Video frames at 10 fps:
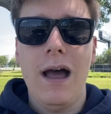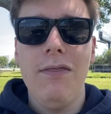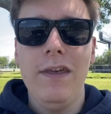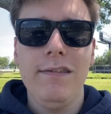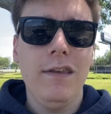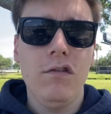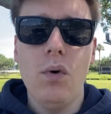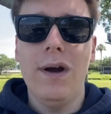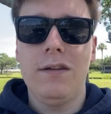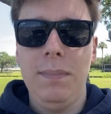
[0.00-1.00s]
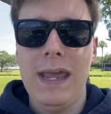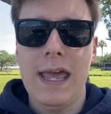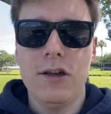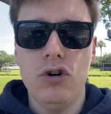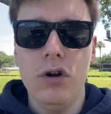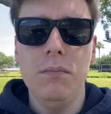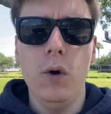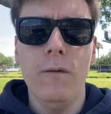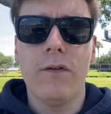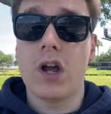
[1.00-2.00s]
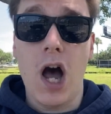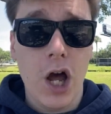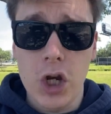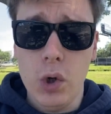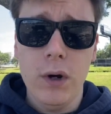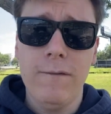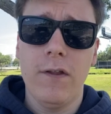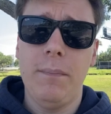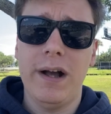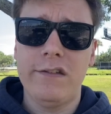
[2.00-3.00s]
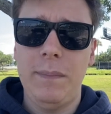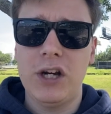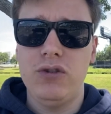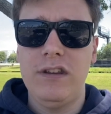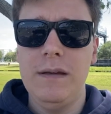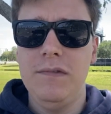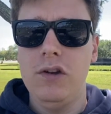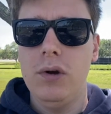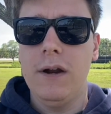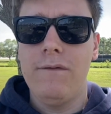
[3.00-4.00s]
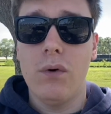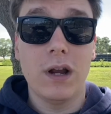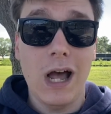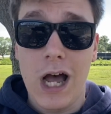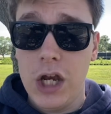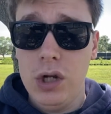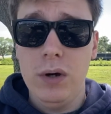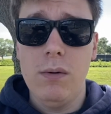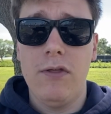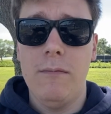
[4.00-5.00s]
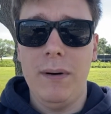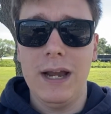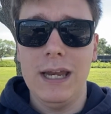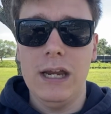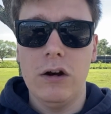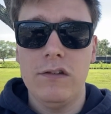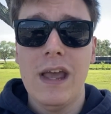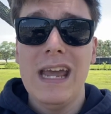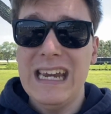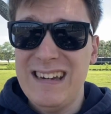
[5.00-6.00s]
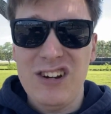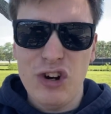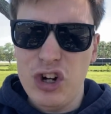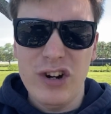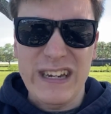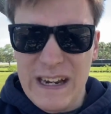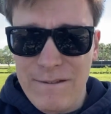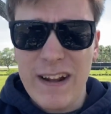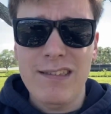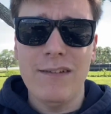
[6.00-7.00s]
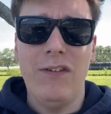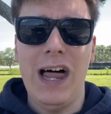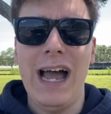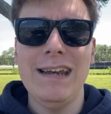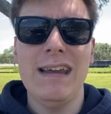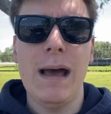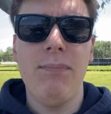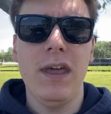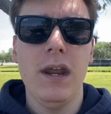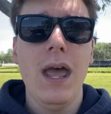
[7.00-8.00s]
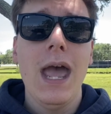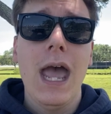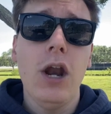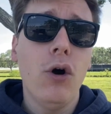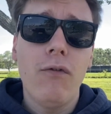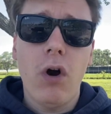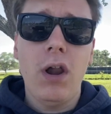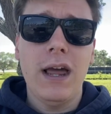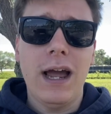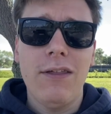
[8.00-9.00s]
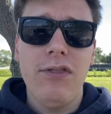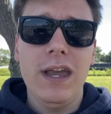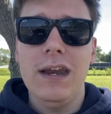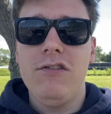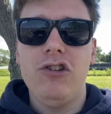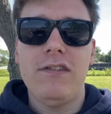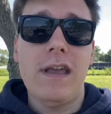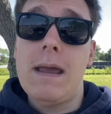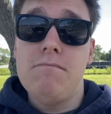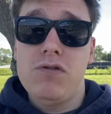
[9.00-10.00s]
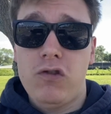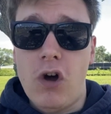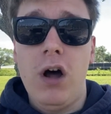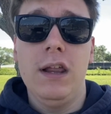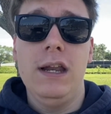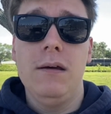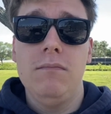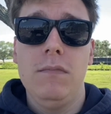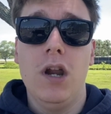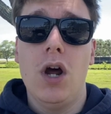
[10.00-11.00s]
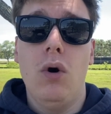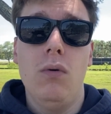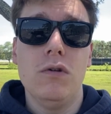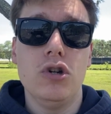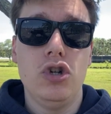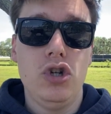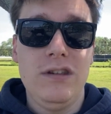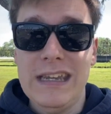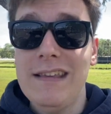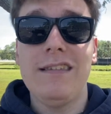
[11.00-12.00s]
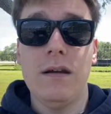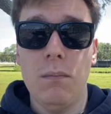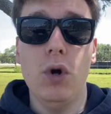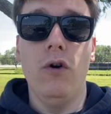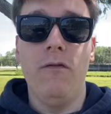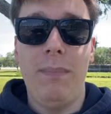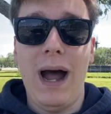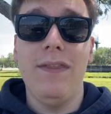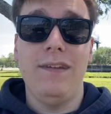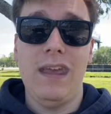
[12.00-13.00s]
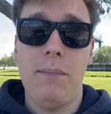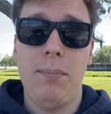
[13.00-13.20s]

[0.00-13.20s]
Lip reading: This is going to be a good move for continuity for the Bucs special teams unit, for continuity with the Buccaneers interior defensive line depth. And overall, I think it is just a solid, you know, decent move by the Tampa